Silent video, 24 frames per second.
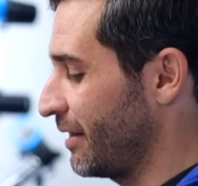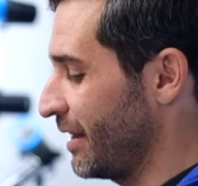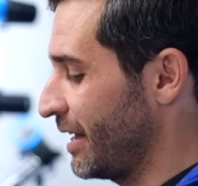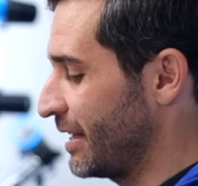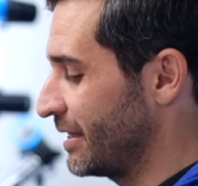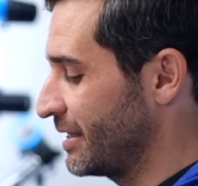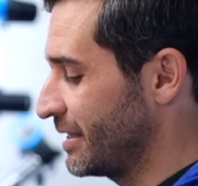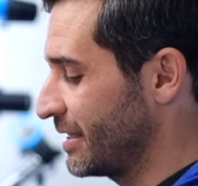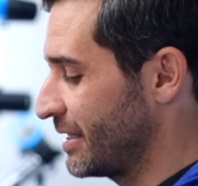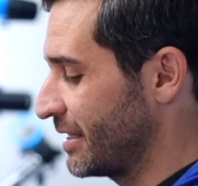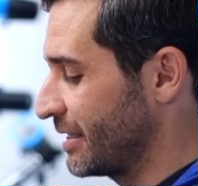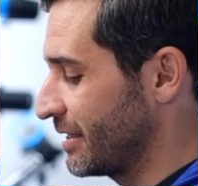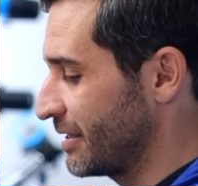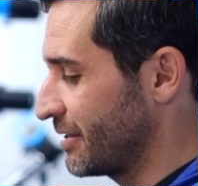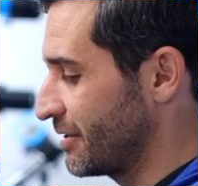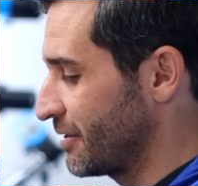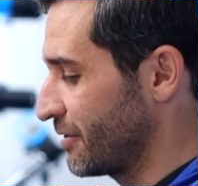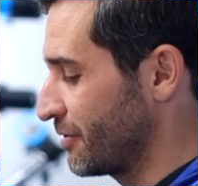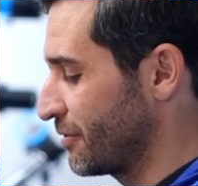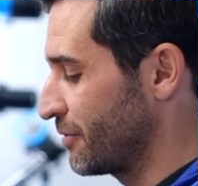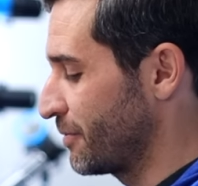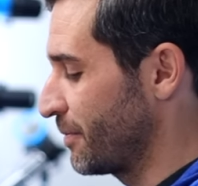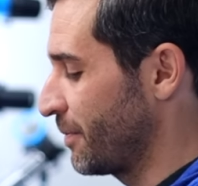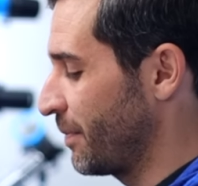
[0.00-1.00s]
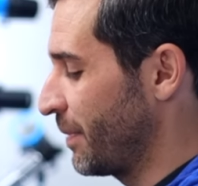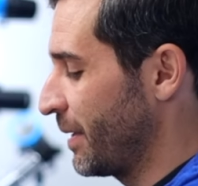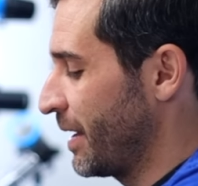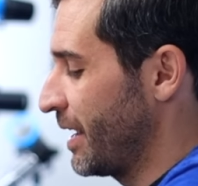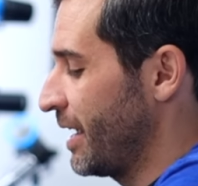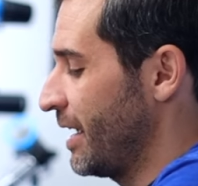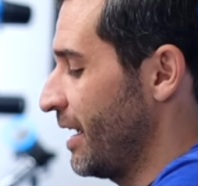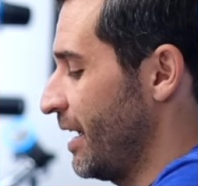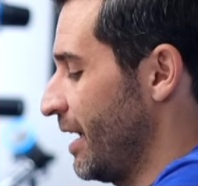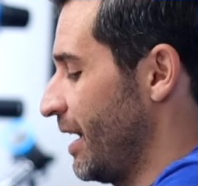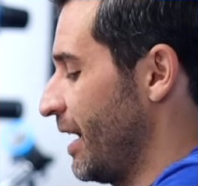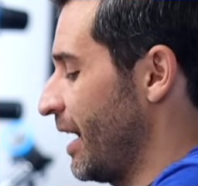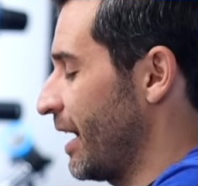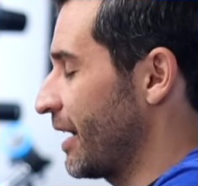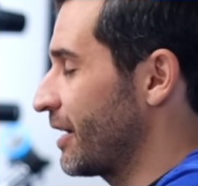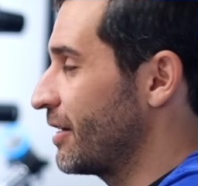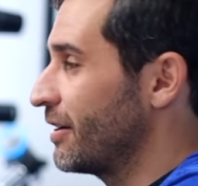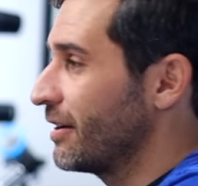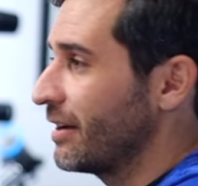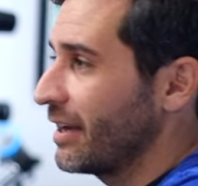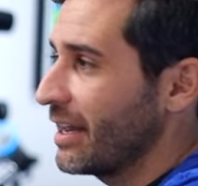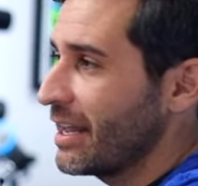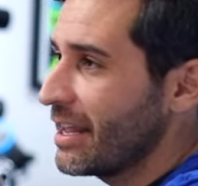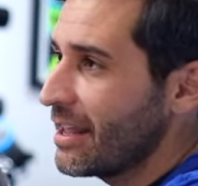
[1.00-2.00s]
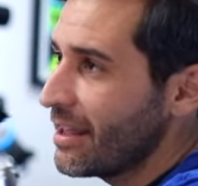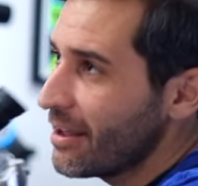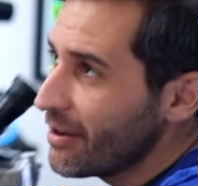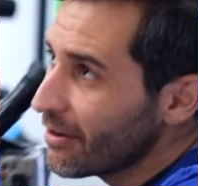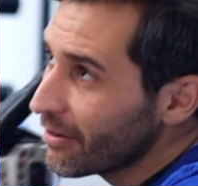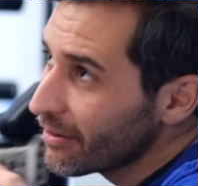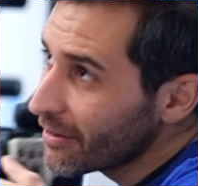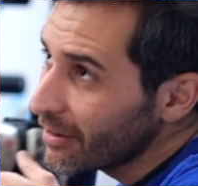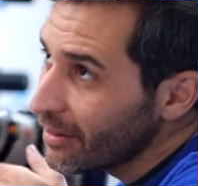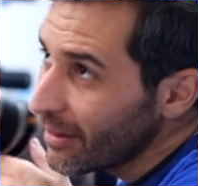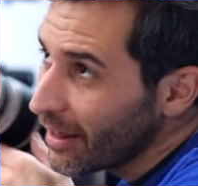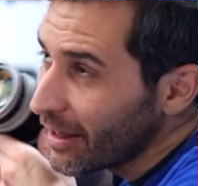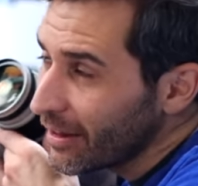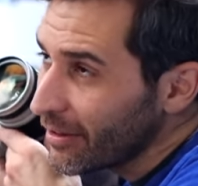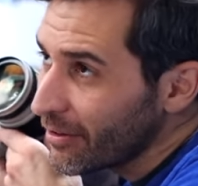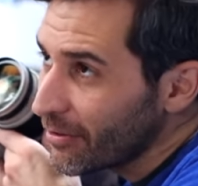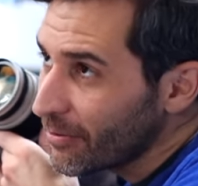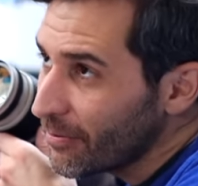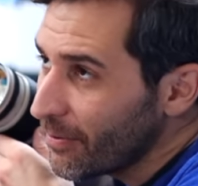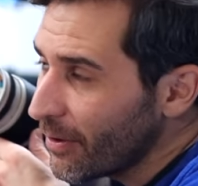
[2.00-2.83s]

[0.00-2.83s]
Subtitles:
lens didn't zoom. I couldn't hear the lens